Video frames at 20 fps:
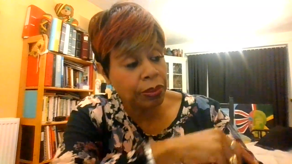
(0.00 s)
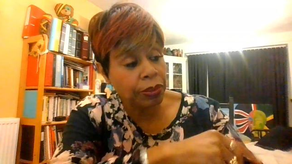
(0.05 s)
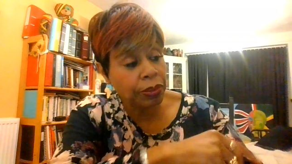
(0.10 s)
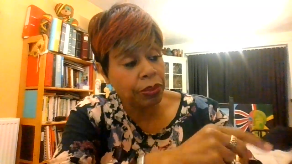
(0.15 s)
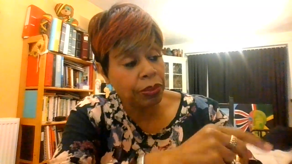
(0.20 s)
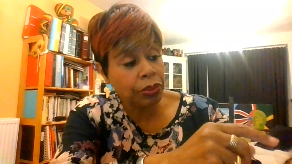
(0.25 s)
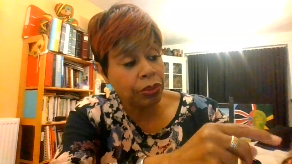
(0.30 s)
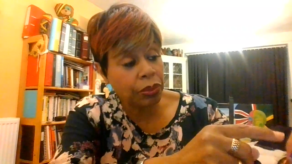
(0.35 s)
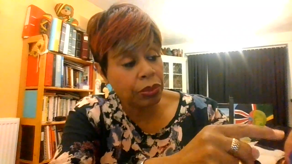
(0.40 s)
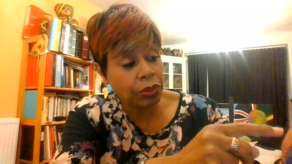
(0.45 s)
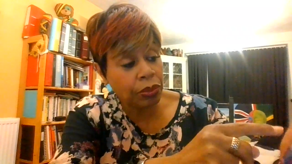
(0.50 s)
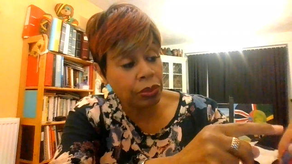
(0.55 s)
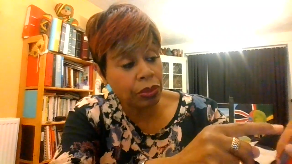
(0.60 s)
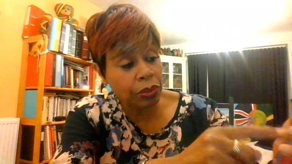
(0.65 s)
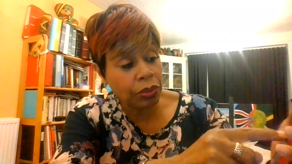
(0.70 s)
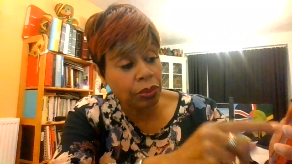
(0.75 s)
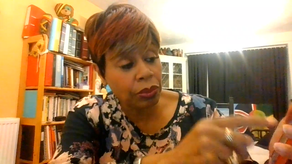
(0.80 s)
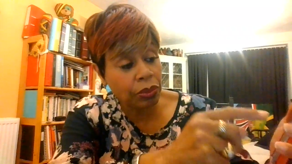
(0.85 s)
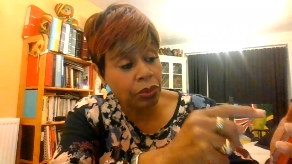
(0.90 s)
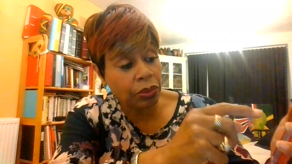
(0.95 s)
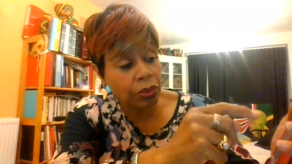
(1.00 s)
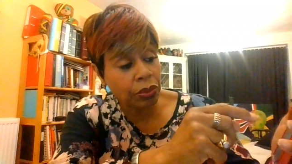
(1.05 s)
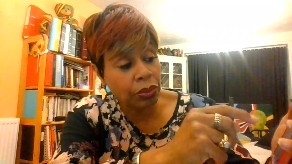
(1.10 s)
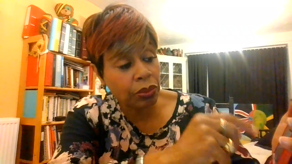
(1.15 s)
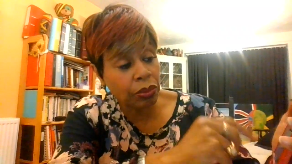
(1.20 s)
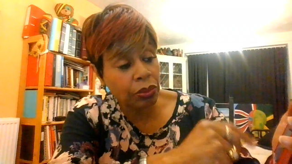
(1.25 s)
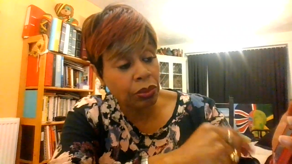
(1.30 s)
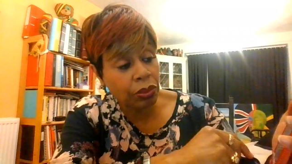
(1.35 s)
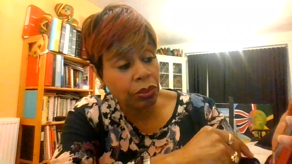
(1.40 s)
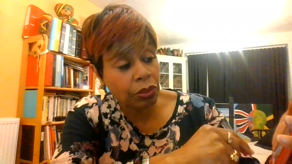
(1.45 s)

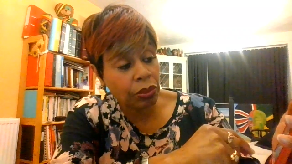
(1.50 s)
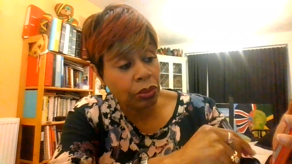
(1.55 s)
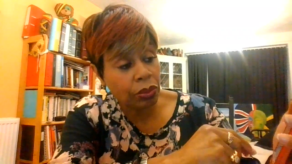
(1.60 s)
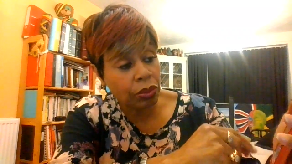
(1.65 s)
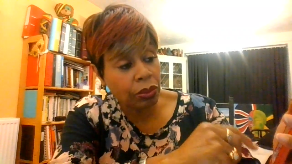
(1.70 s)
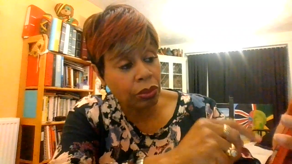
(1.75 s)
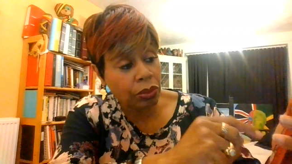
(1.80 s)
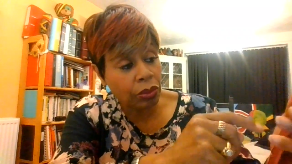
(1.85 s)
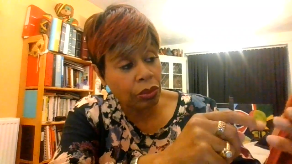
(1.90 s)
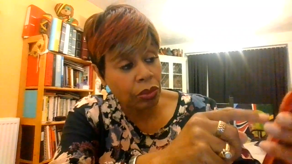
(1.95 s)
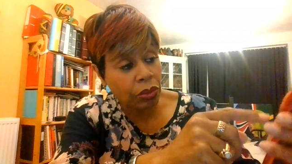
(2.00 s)
(no one is talking)